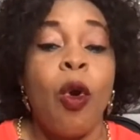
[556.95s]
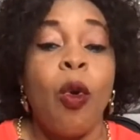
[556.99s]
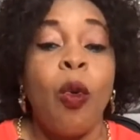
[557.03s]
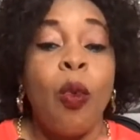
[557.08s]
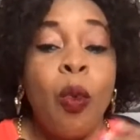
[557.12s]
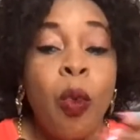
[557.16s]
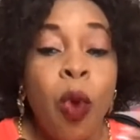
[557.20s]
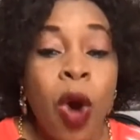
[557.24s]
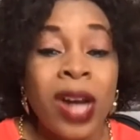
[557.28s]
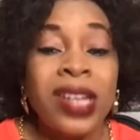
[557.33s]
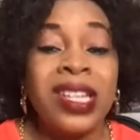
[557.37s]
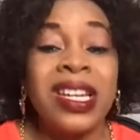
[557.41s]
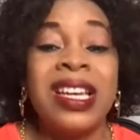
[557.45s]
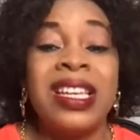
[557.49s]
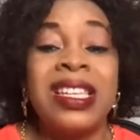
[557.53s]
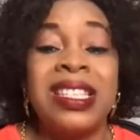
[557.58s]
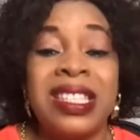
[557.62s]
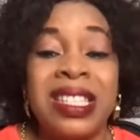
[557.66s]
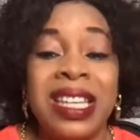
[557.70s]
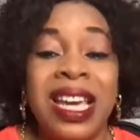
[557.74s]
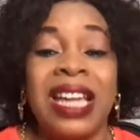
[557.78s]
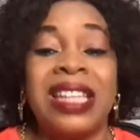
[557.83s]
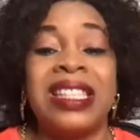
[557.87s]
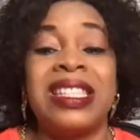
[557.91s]
What
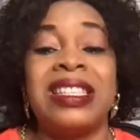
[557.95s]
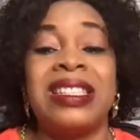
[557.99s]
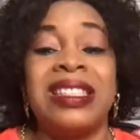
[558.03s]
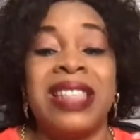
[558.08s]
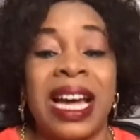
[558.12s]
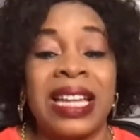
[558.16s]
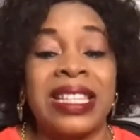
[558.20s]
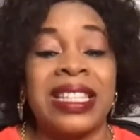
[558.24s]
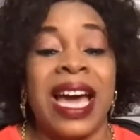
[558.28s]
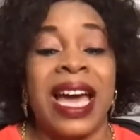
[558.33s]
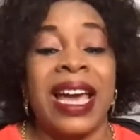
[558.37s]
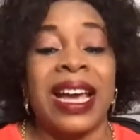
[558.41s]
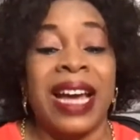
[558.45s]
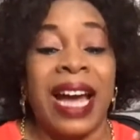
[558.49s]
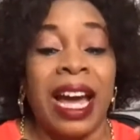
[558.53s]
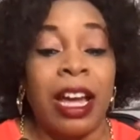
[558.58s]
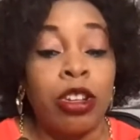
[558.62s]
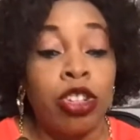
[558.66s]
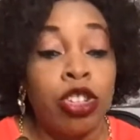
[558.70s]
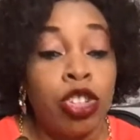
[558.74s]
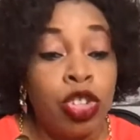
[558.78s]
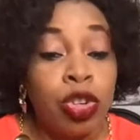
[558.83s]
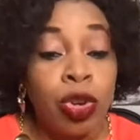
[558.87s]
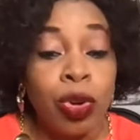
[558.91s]
is it that I
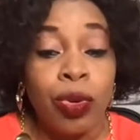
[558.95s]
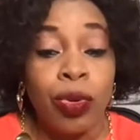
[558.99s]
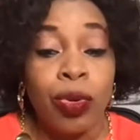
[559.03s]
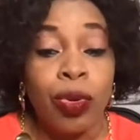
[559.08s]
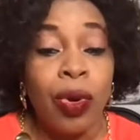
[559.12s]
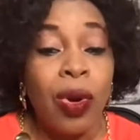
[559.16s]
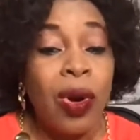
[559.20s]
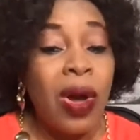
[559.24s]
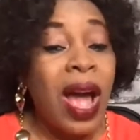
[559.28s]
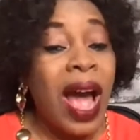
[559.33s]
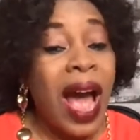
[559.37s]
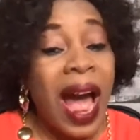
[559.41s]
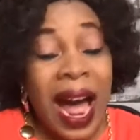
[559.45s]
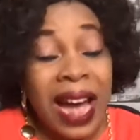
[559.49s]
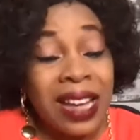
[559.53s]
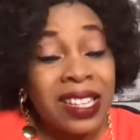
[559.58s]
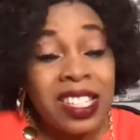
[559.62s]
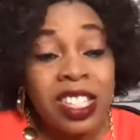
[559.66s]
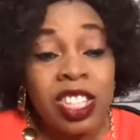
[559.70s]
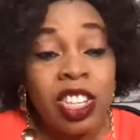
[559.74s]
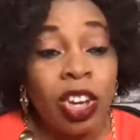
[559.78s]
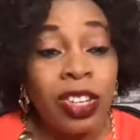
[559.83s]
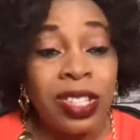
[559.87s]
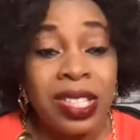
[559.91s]
can do?
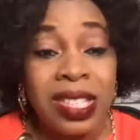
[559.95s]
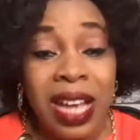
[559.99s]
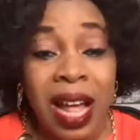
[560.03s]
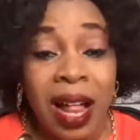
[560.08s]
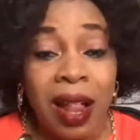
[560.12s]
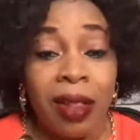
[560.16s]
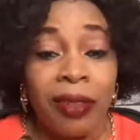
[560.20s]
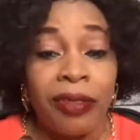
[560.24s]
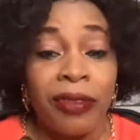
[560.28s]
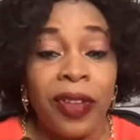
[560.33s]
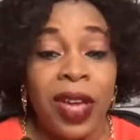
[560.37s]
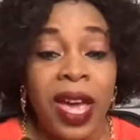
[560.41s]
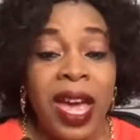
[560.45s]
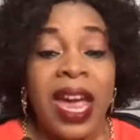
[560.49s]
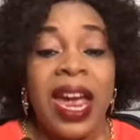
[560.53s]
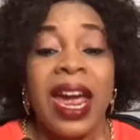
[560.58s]
Ask yourself.